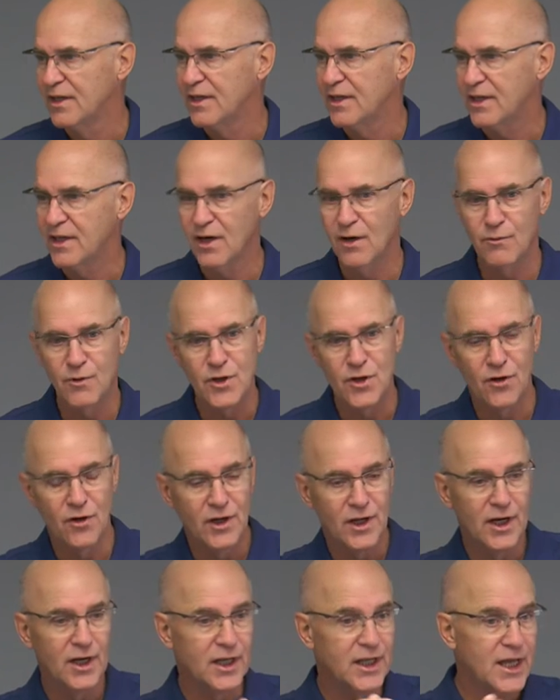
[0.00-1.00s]
You know, when you're a
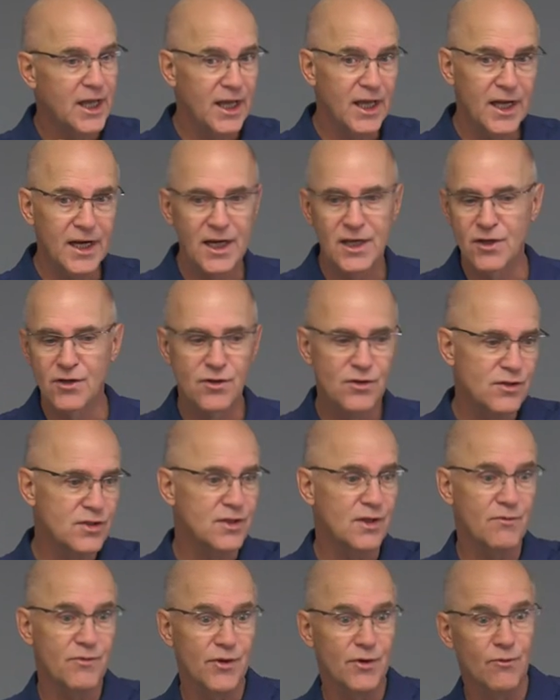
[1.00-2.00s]
little kid and you do
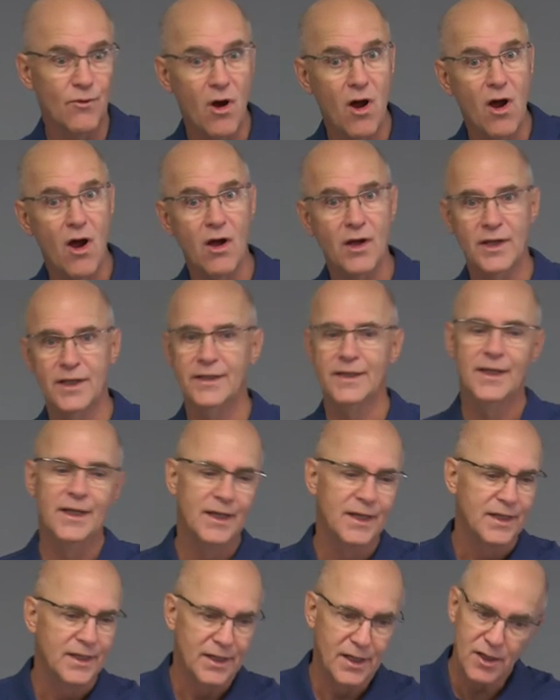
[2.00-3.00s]
something wrong and
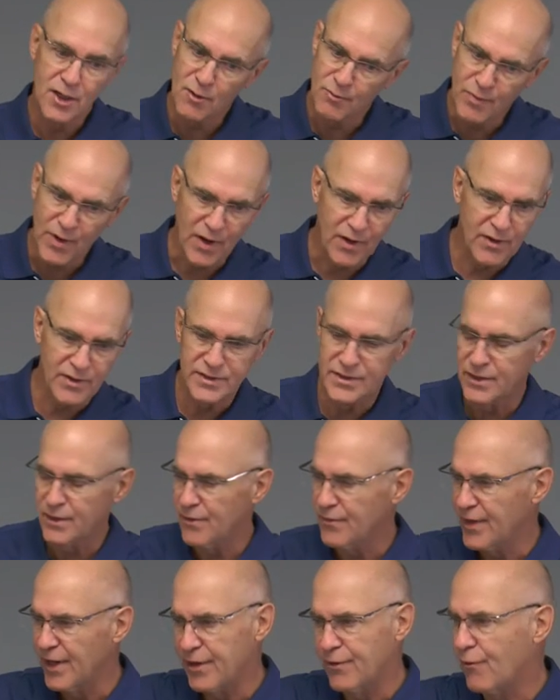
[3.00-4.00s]
you know, your parents, you know,
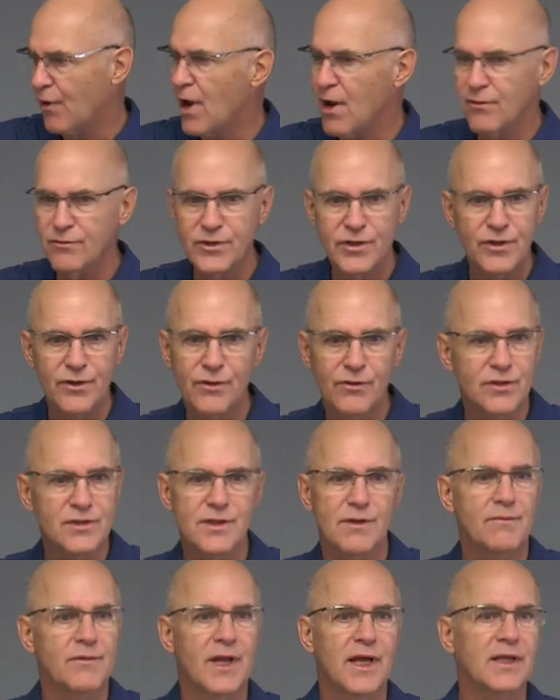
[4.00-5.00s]
they ground you or
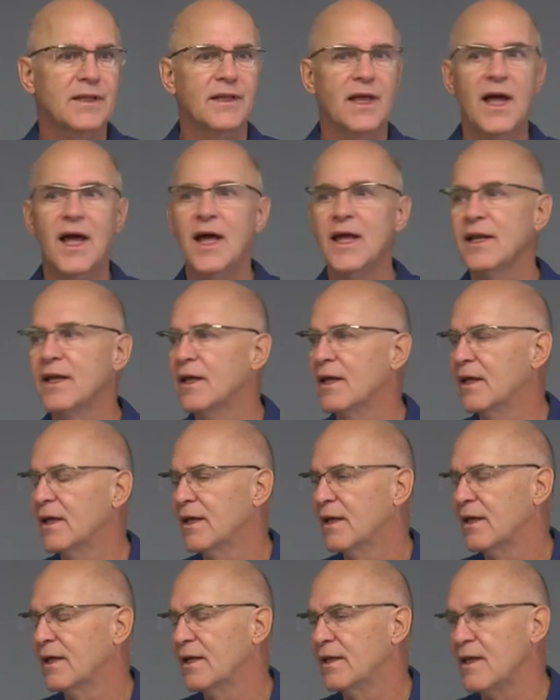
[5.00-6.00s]
something like that.
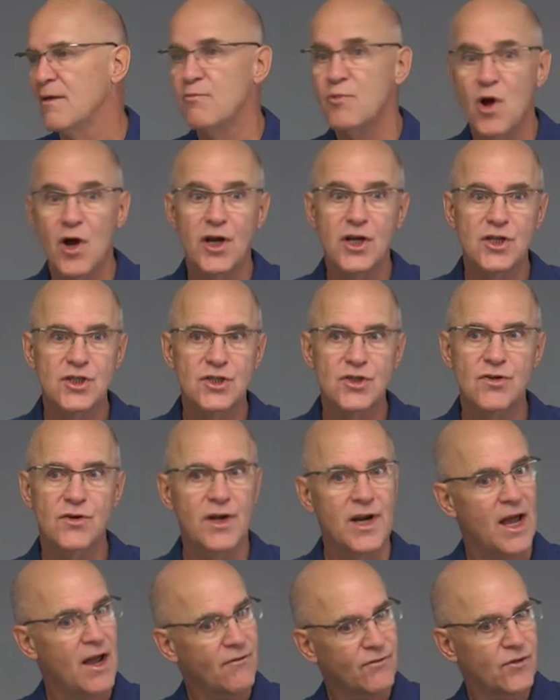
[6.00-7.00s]
They punish you,
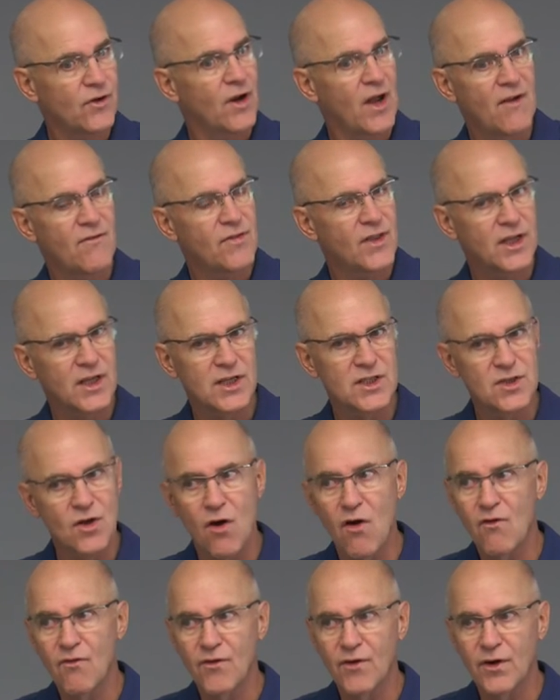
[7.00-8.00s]
and after everything is
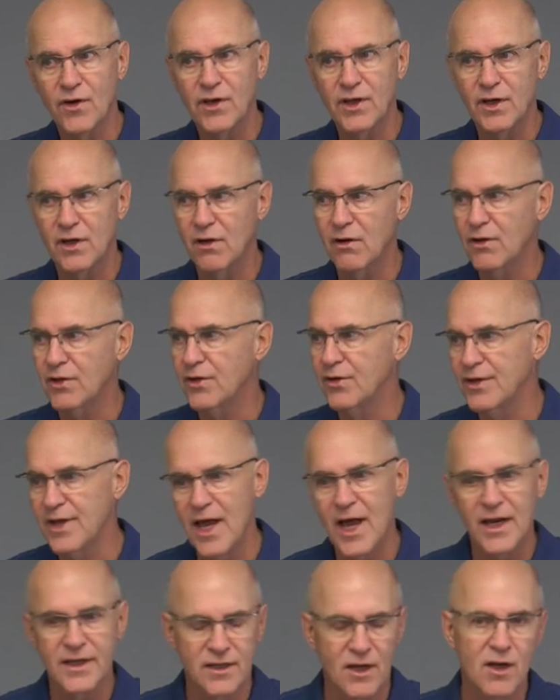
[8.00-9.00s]
over, you know, your
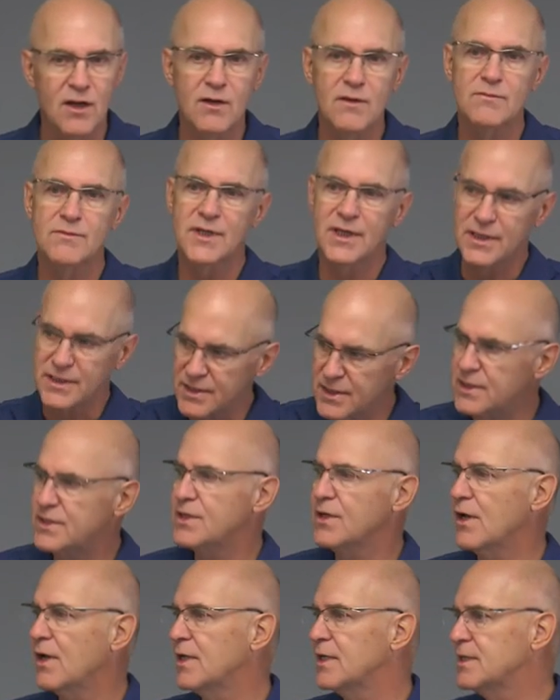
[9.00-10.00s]
dad comes and he sits
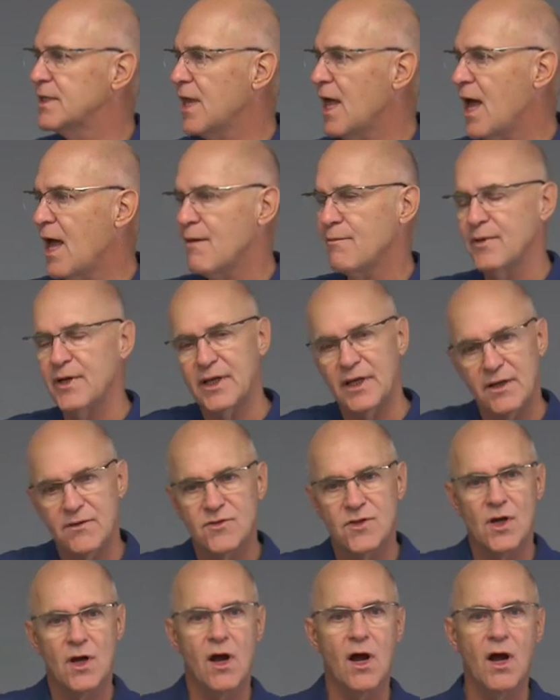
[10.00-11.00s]
you on his lap and he gives
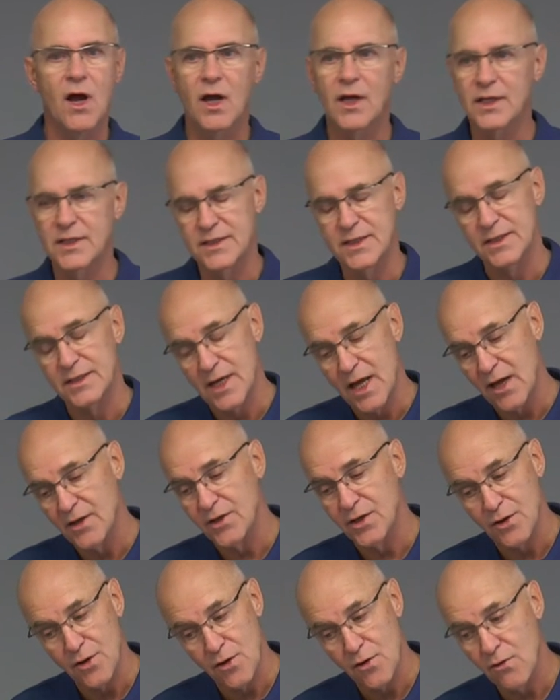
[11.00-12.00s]
you a hug. He says, now,
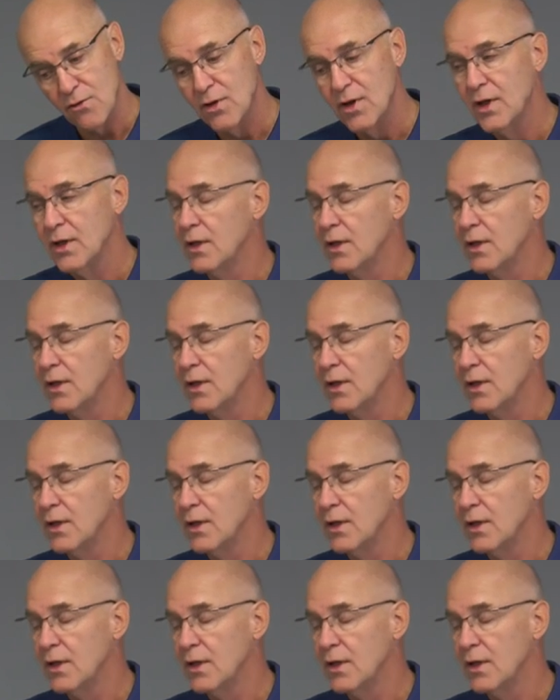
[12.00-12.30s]
you know,